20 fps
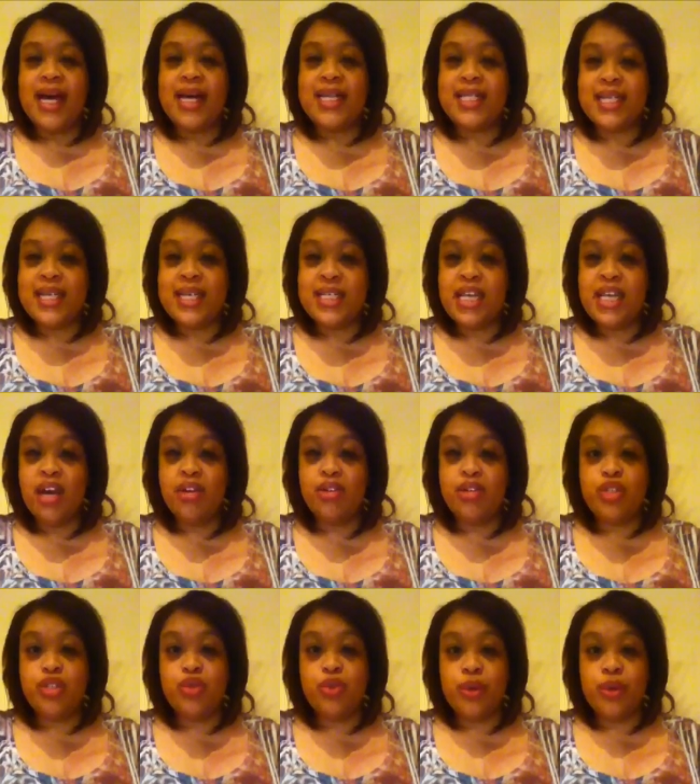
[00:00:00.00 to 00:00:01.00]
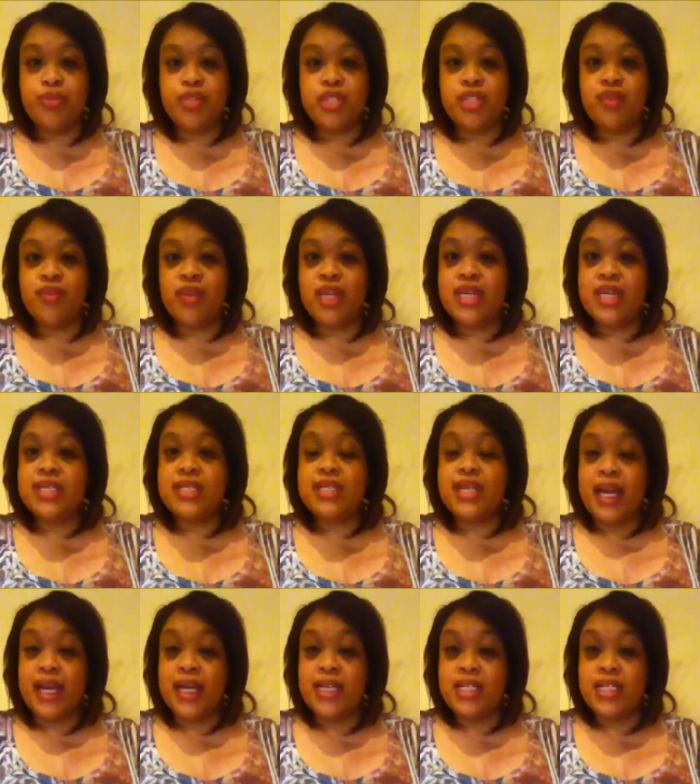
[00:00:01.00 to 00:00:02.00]
A detailed description of any
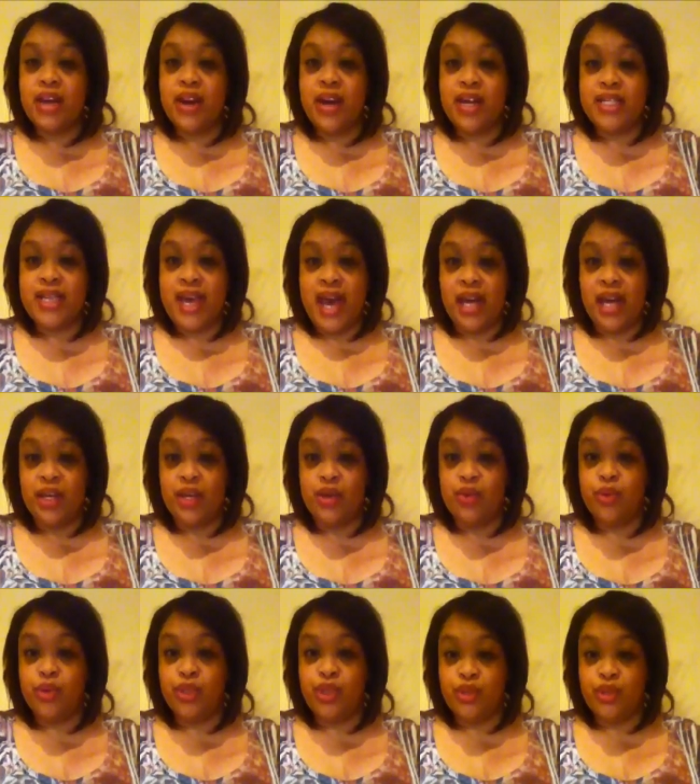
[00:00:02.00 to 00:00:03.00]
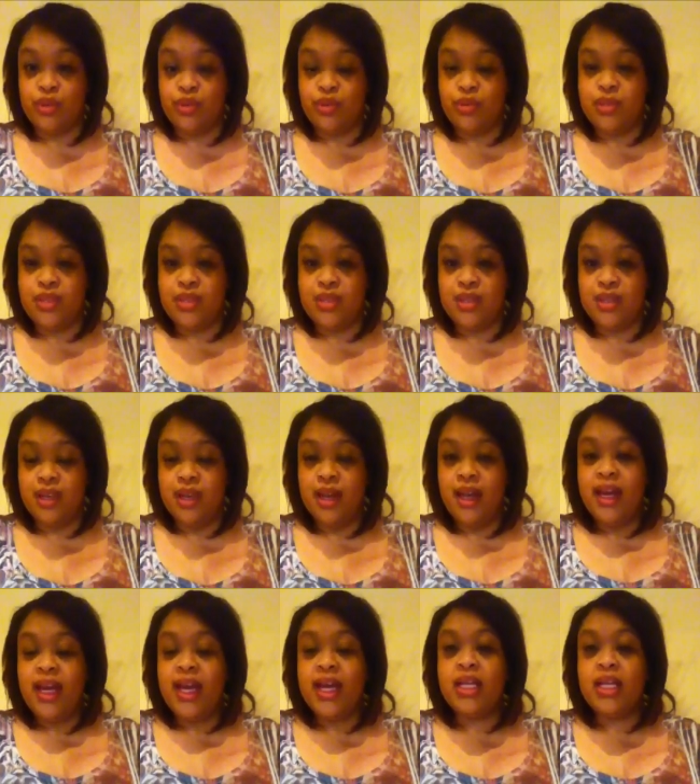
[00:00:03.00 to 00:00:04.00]
secondary data you will use,
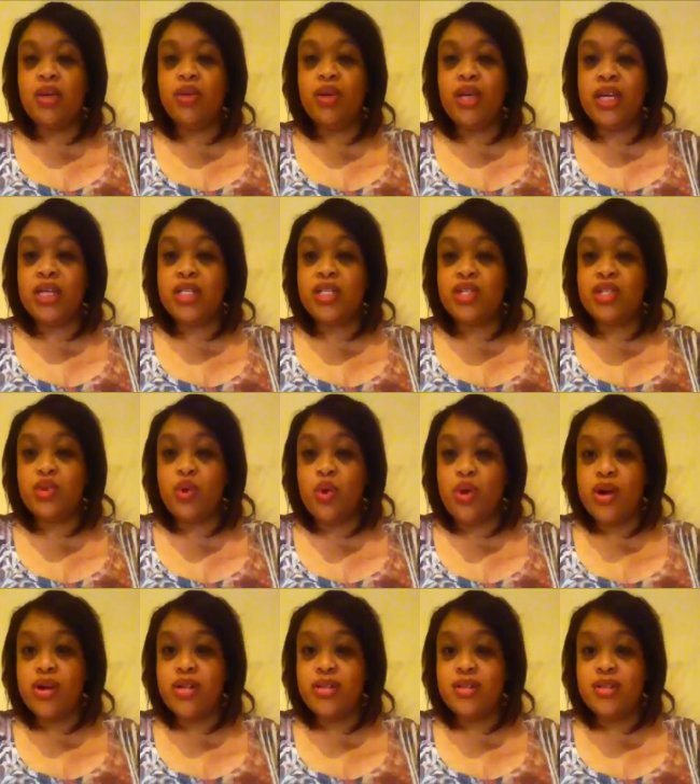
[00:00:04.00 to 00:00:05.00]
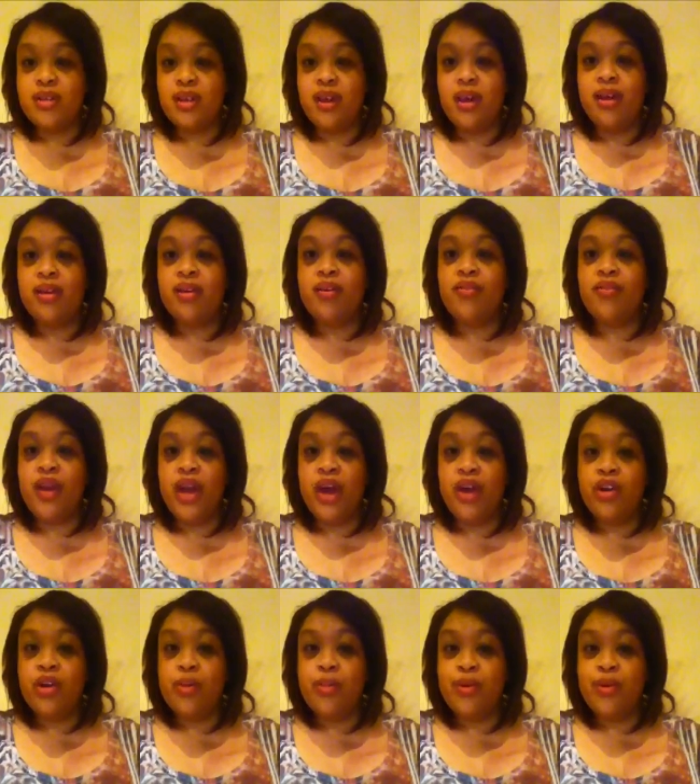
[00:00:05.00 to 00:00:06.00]
including its source, the
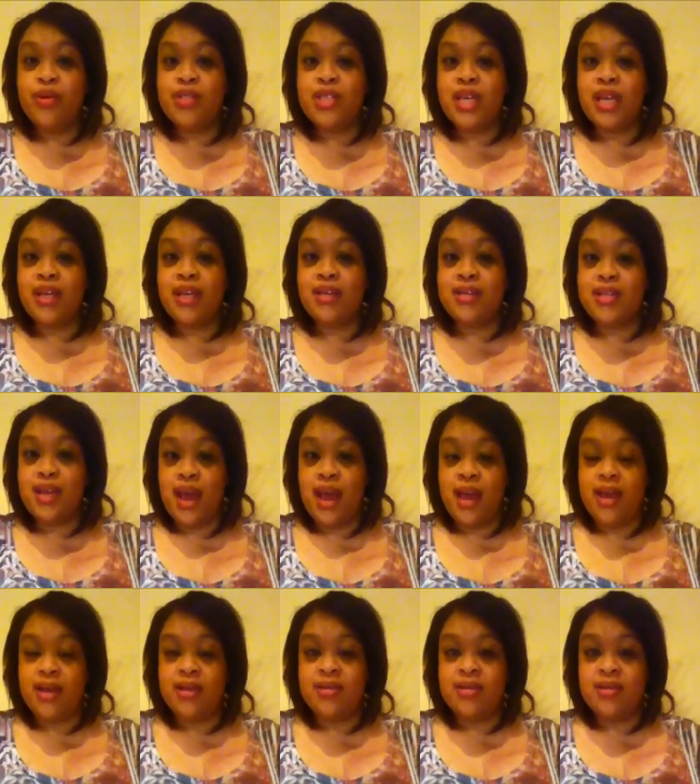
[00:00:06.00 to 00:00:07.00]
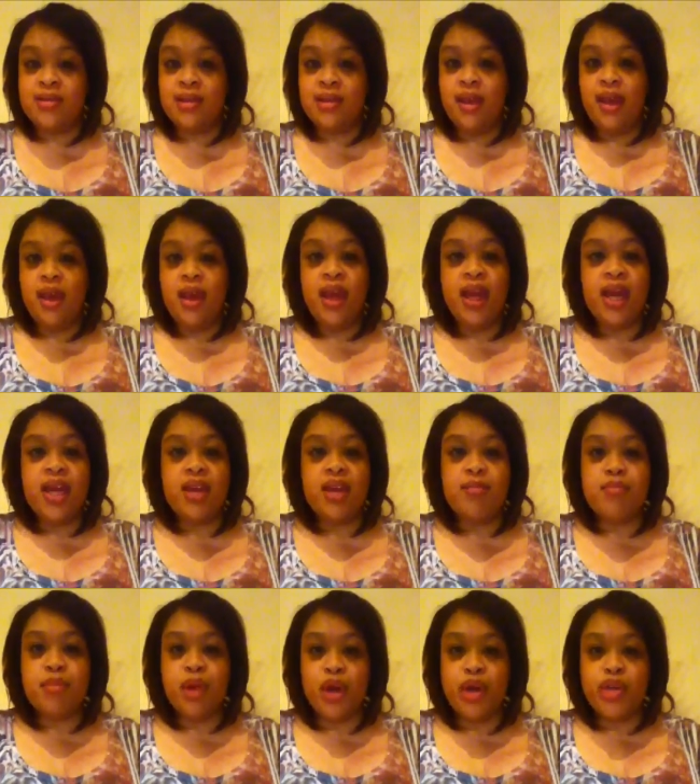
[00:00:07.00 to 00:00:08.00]
variables it contains,
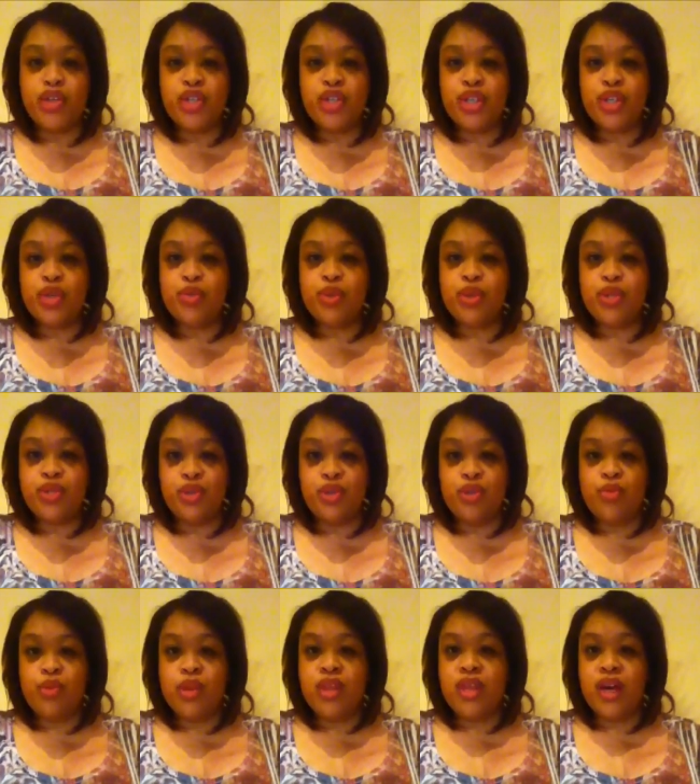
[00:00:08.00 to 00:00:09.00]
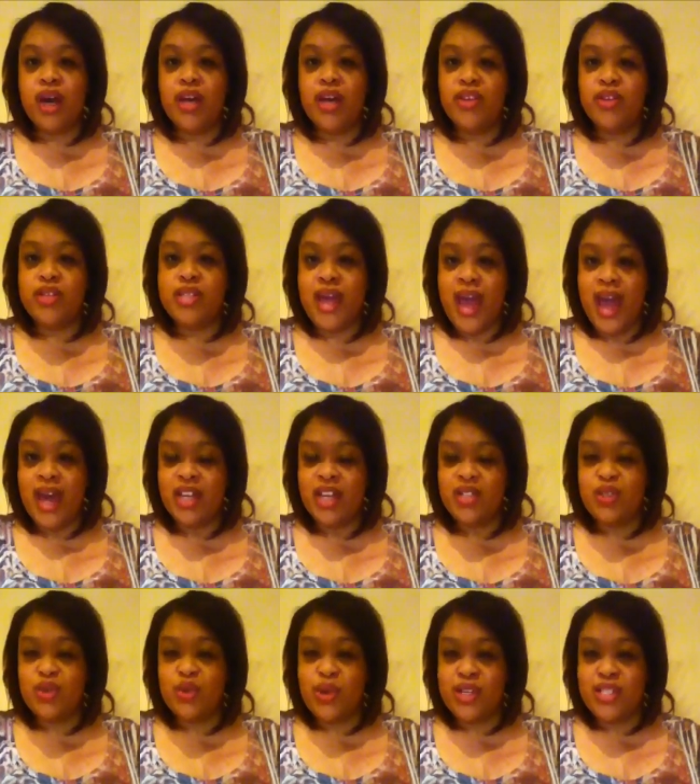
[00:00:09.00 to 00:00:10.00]
any merging you will do with other data
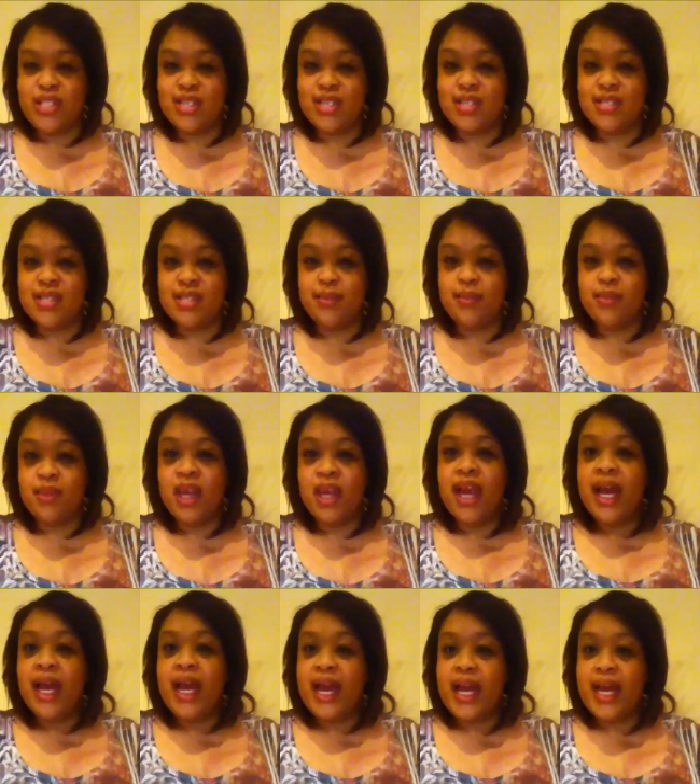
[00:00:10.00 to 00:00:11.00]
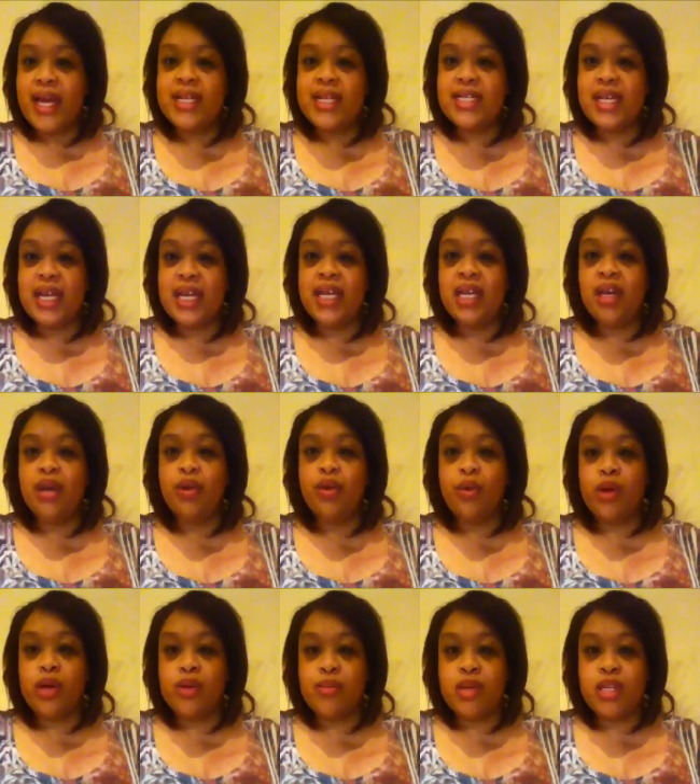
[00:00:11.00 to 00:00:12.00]
sources, and any
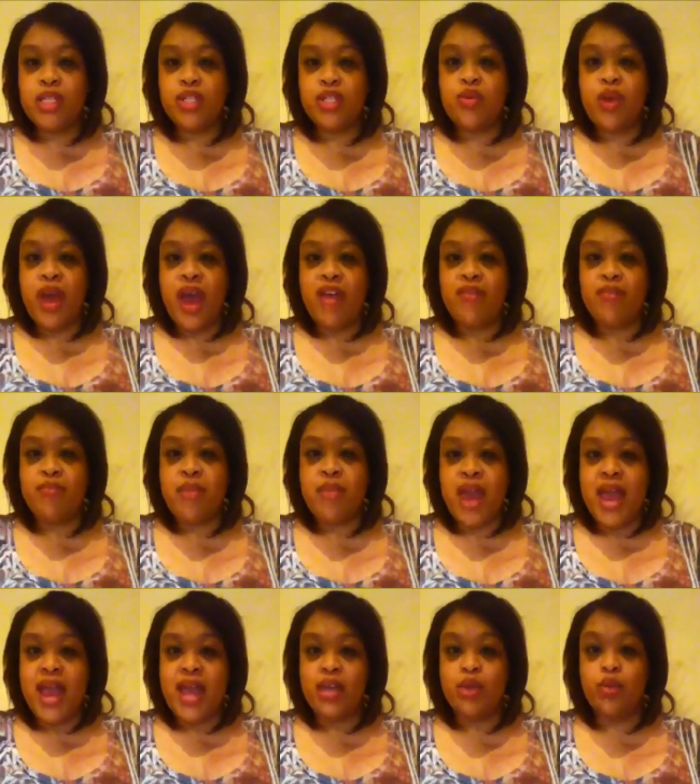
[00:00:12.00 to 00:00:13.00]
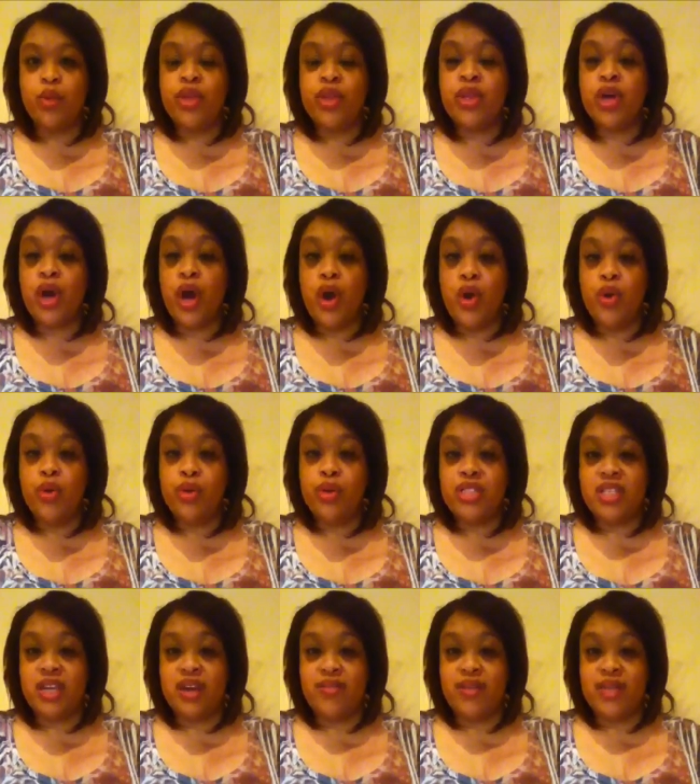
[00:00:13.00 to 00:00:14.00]
agreements you have made with the
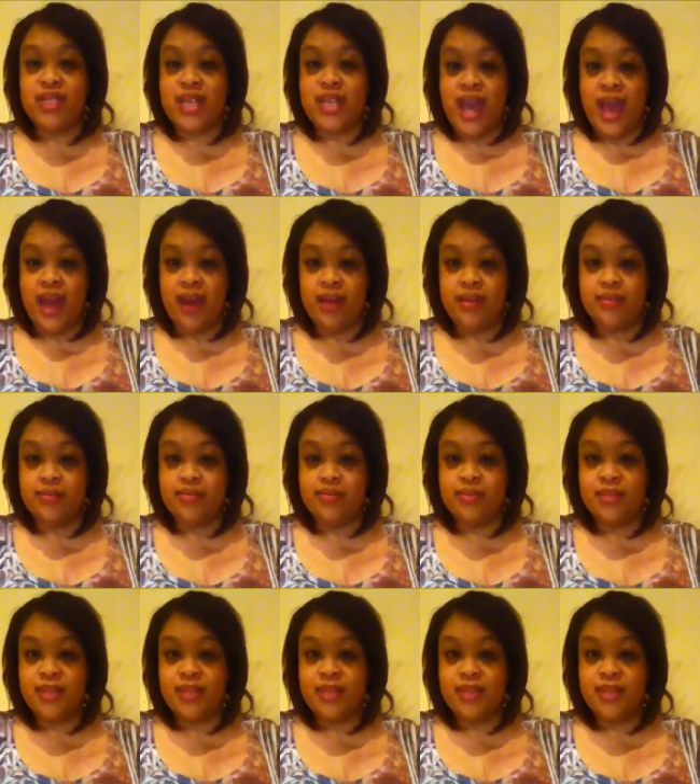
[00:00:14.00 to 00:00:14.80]
owners of the data.